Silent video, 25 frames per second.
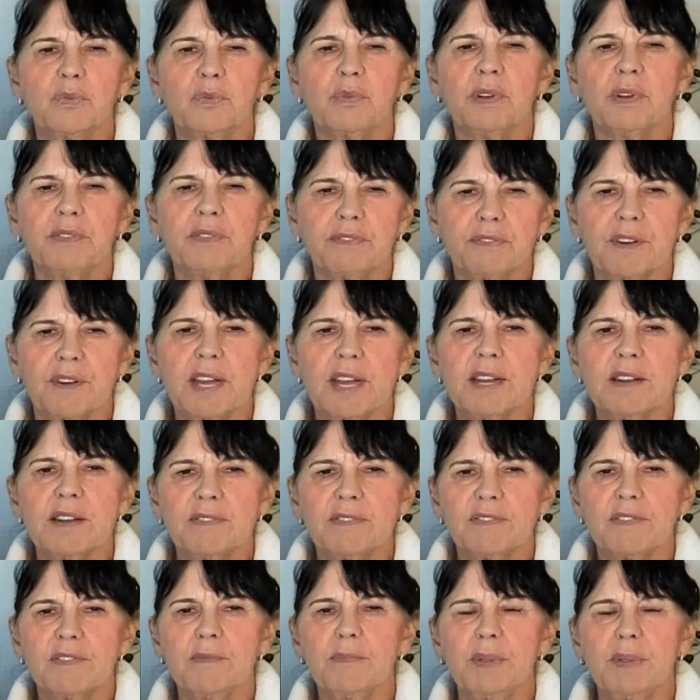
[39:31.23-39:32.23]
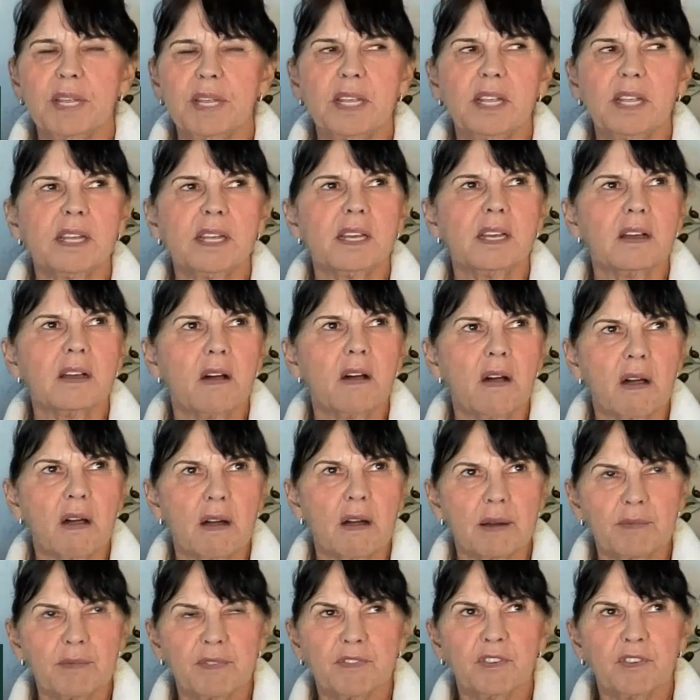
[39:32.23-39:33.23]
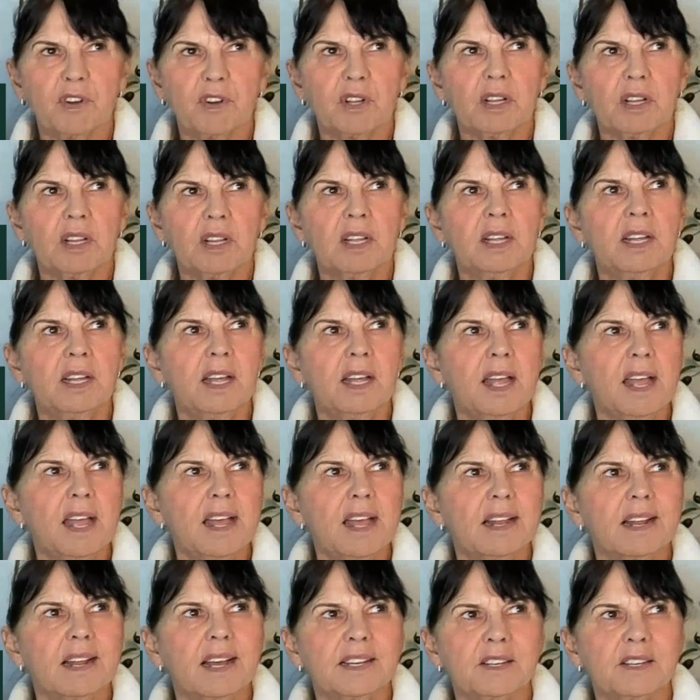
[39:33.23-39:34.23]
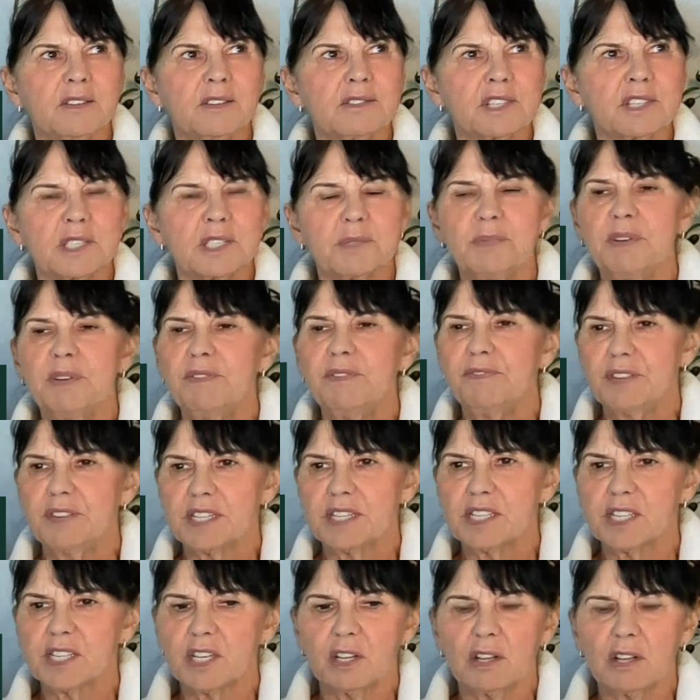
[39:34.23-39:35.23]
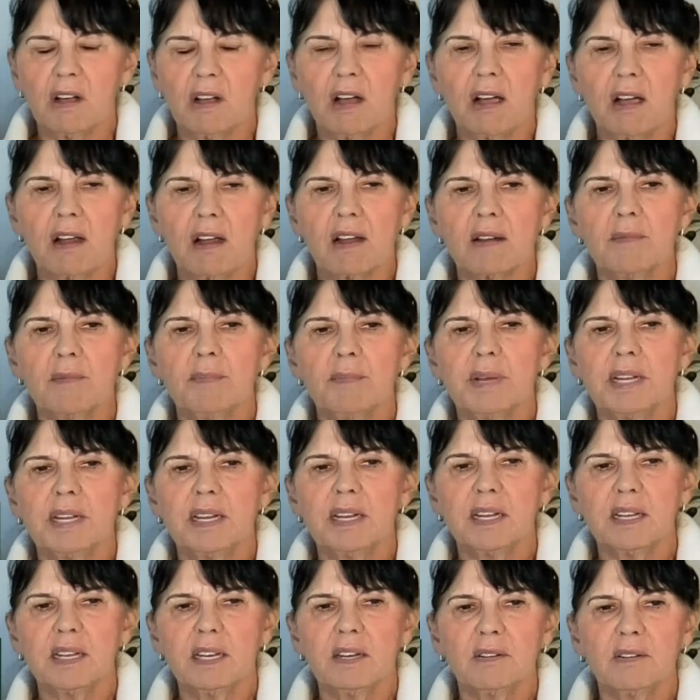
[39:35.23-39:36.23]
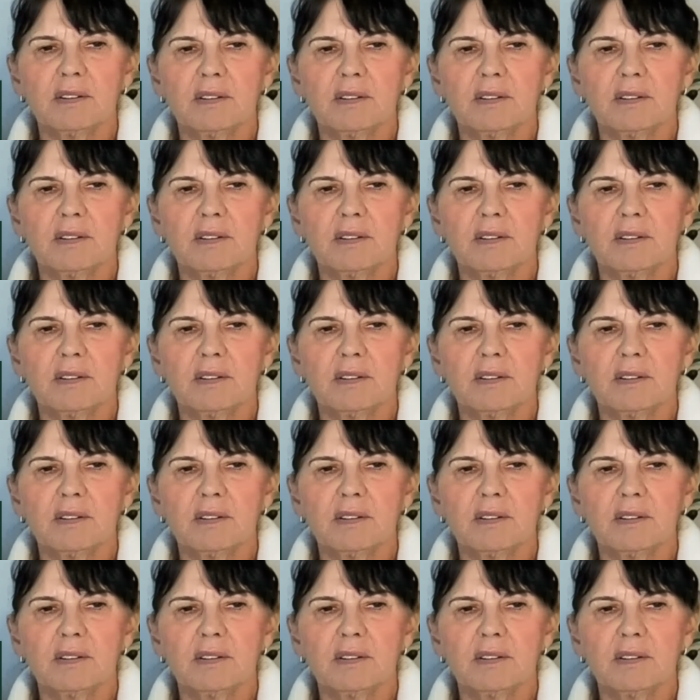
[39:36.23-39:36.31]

Refrain from being harmful. And I don't just mean physical harm, but,